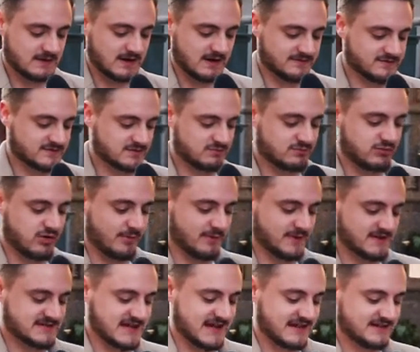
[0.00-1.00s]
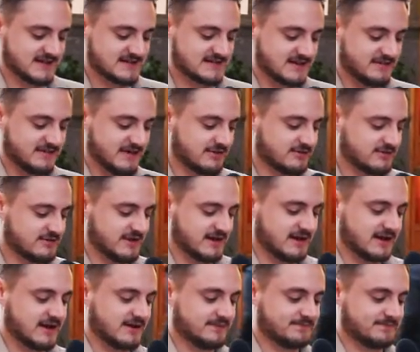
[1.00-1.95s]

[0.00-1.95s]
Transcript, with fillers: I've that's, proper teared this up now. There you go.